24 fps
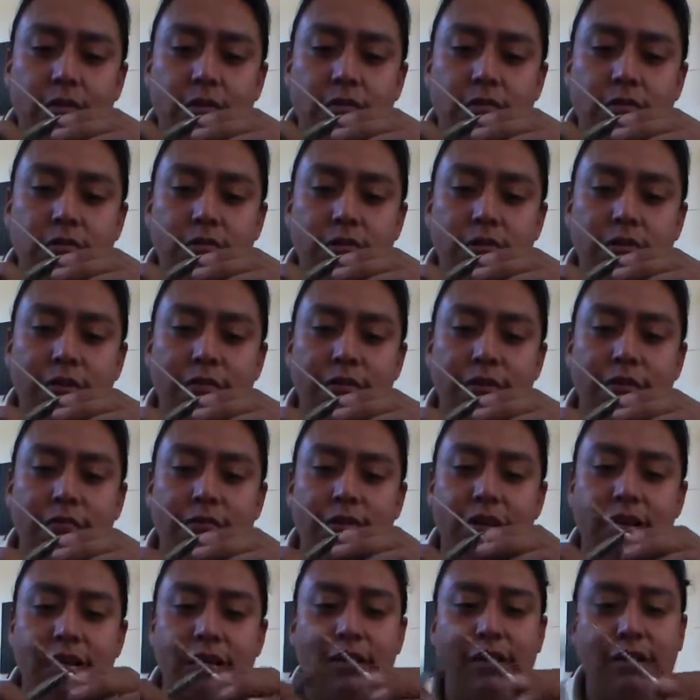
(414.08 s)
So if I
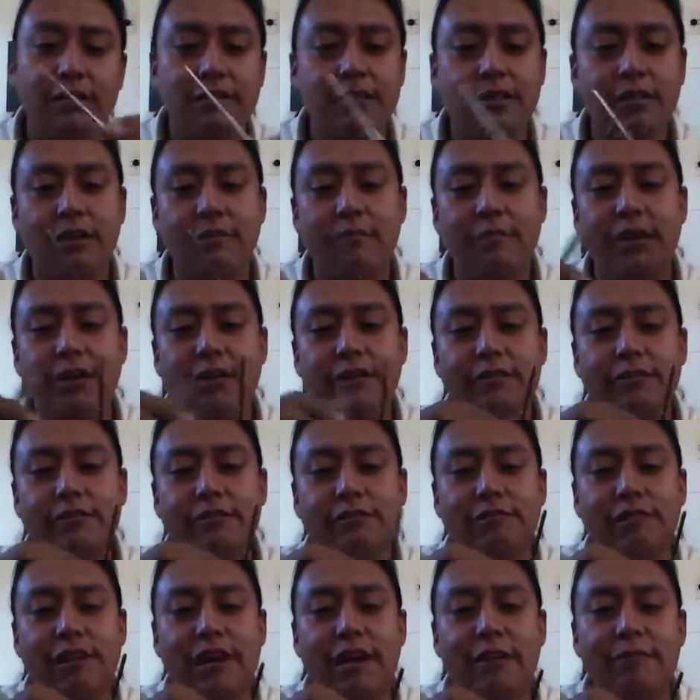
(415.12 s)
want to lessen the amount of
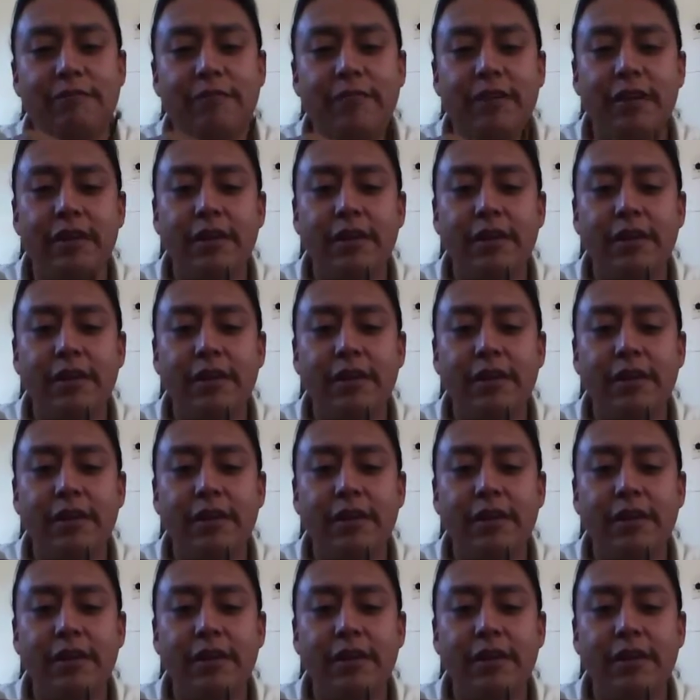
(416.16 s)
scrap,